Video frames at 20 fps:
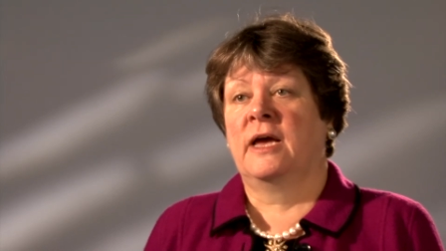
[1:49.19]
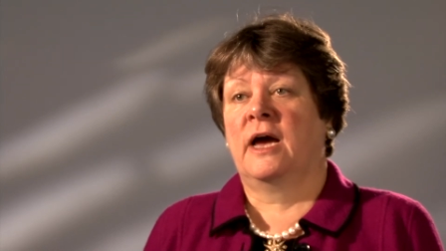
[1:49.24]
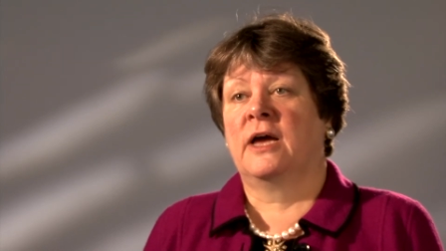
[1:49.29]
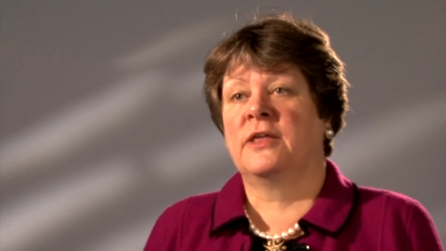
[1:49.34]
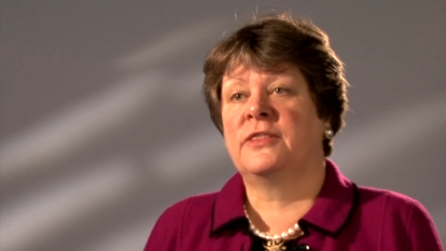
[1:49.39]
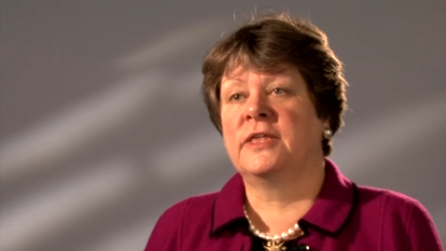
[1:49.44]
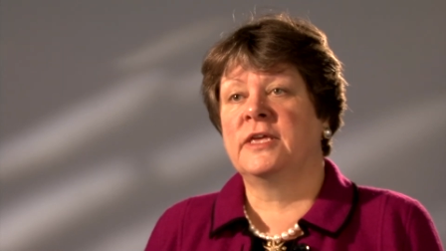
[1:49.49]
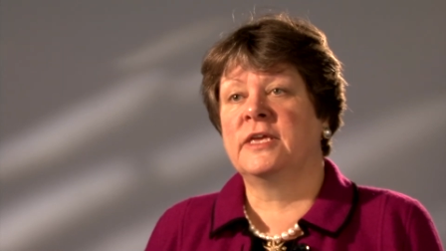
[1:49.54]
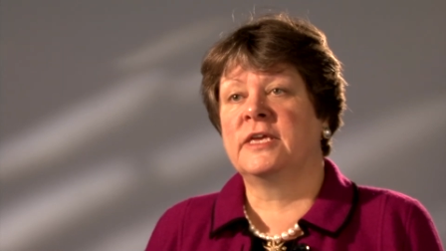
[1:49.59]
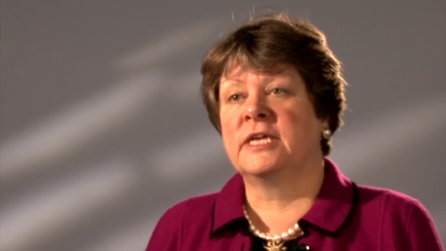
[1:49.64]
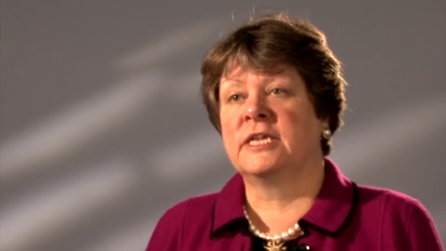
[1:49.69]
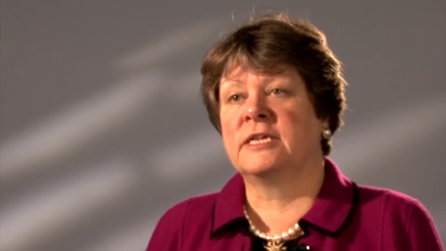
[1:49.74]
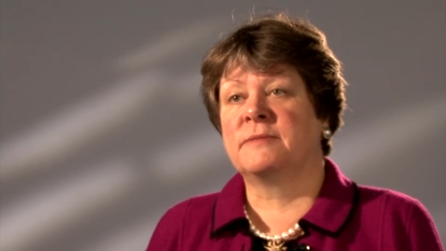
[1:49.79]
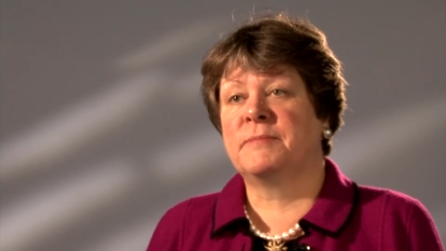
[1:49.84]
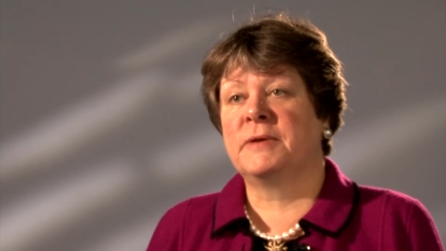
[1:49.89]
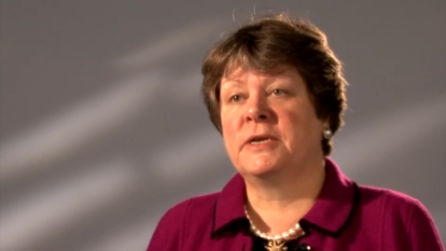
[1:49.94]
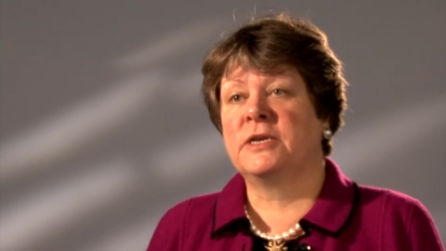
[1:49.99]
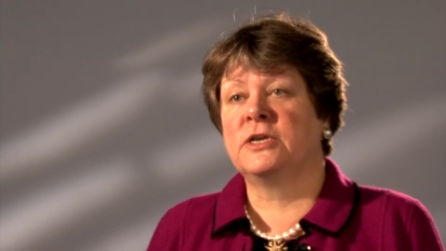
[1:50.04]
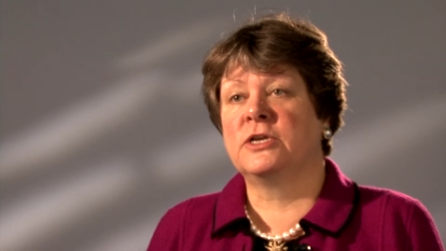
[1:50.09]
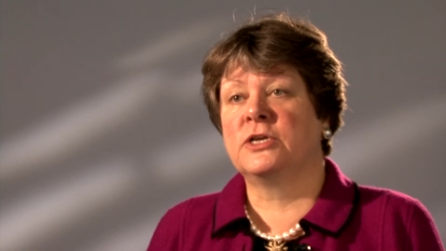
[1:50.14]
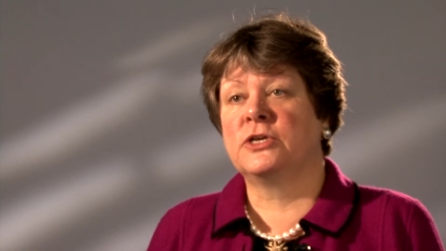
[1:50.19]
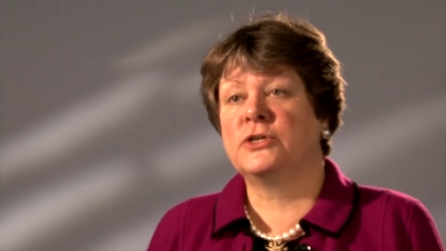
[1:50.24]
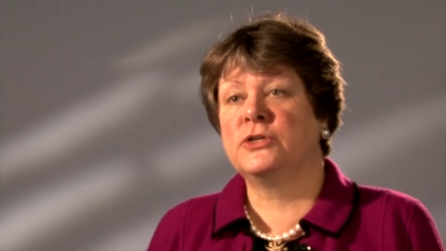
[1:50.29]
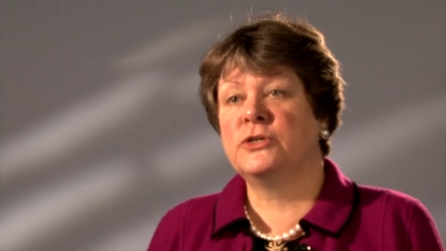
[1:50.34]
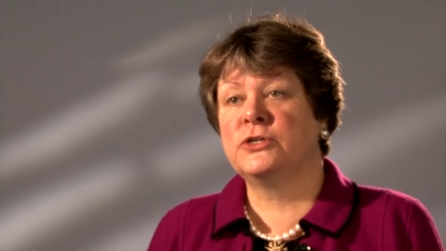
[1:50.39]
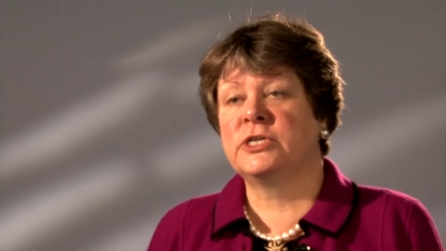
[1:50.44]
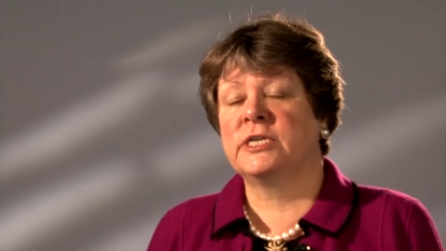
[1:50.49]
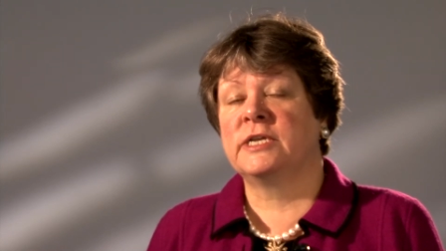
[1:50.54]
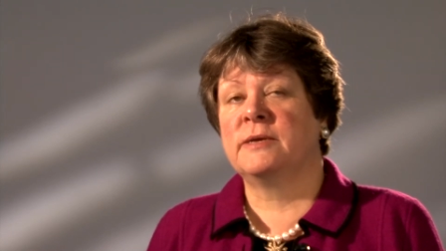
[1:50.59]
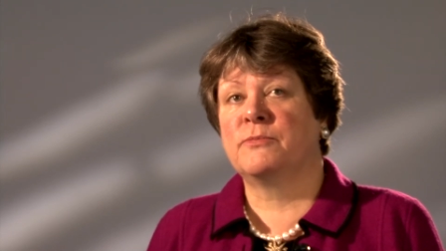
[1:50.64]
I think it's been
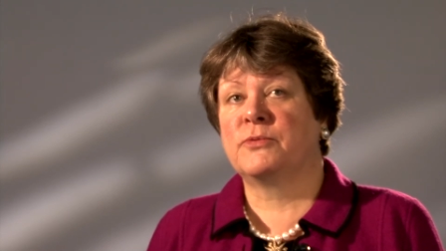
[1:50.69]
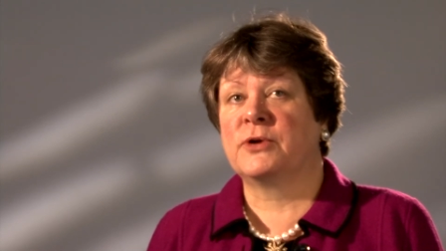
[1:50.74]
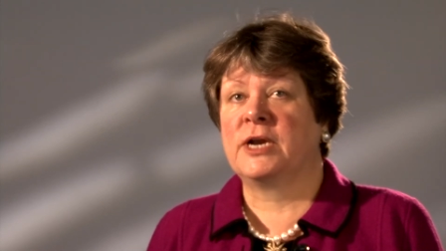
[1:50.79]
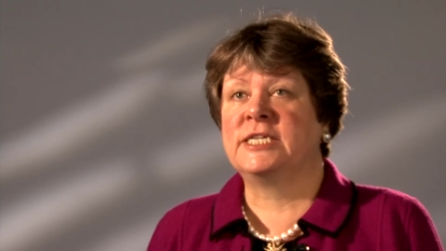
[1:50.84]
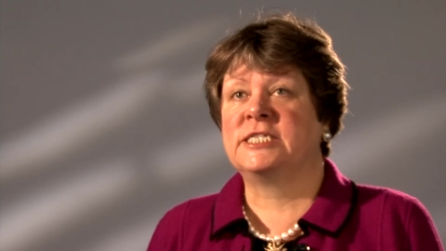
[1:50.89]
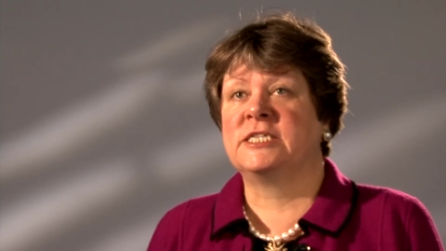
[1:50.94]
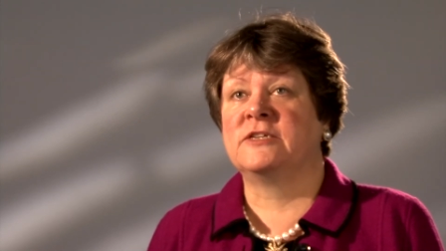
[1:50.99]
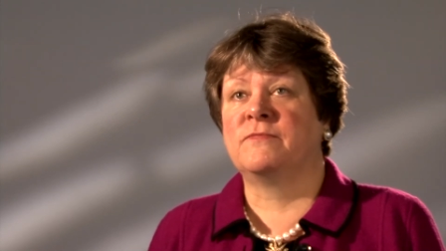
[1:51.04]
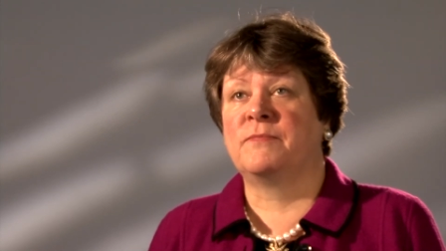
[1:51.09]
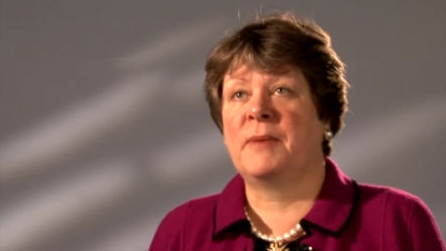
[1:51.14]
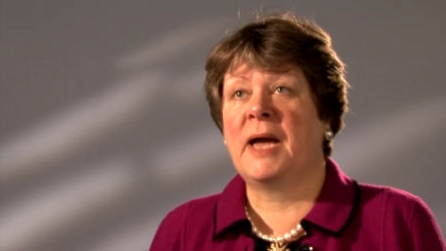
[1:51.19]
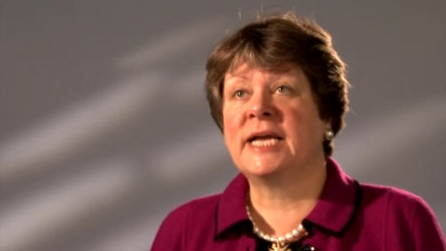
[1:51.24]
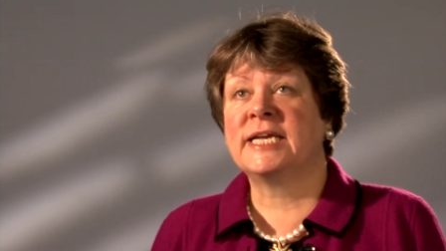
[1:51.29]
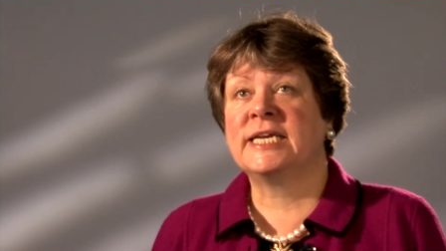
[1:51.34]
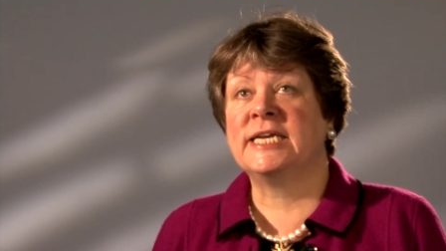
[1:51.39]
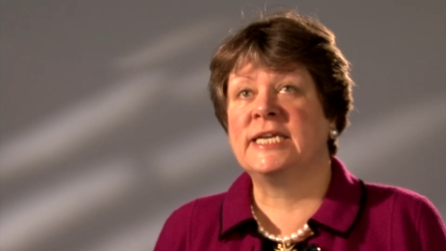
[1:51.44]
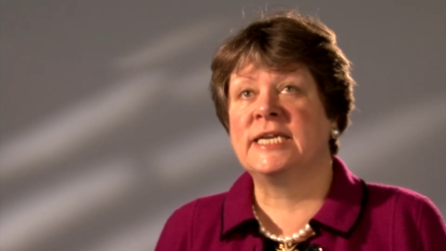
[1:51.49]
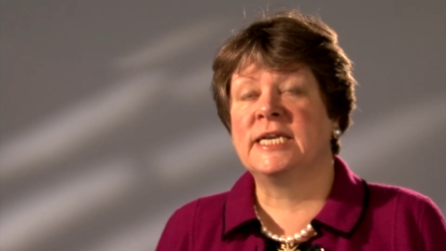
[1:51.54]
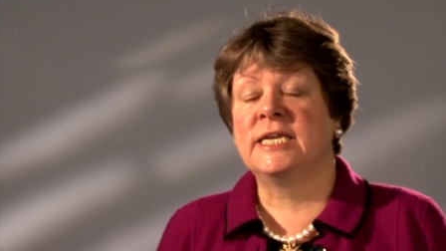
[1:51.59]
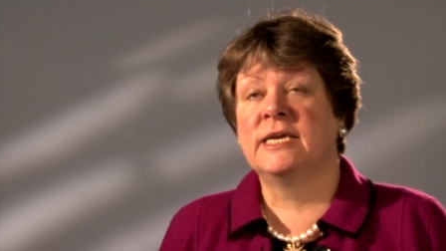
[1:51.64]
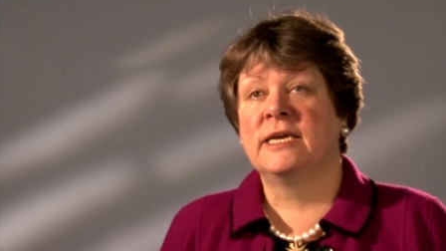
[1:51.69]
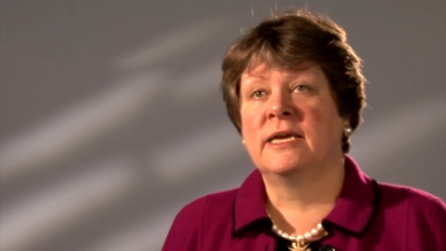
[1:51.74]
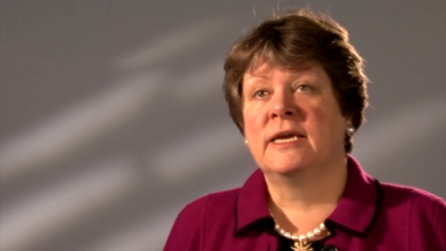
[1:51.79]
hugely impressive. Back in